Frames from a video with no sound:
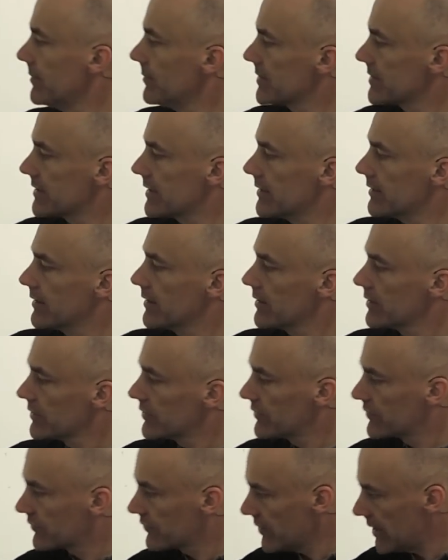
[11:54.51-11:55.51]
numbers in,
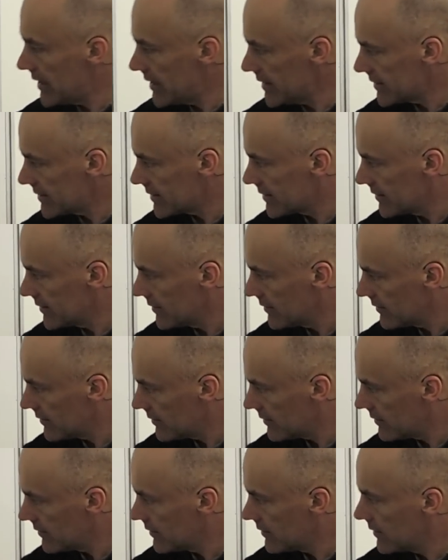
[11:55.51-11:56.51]
stress
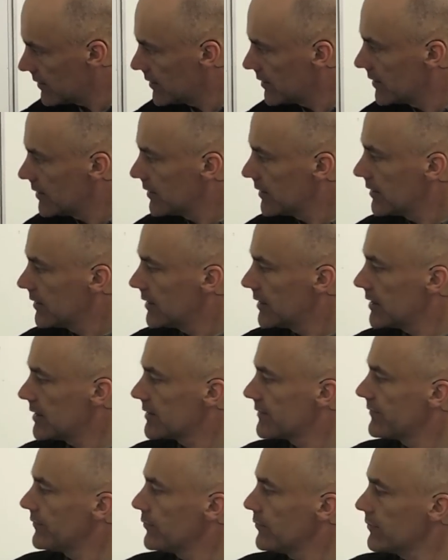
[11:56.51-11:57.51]

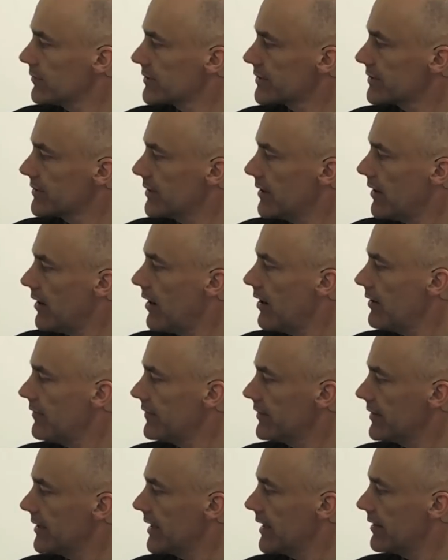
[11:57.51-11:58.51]
is force
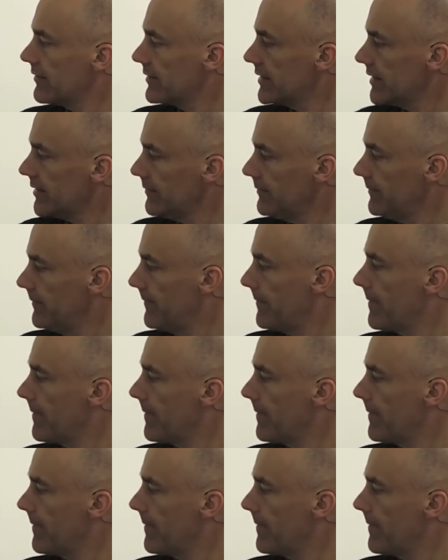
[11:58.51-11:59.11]
over area.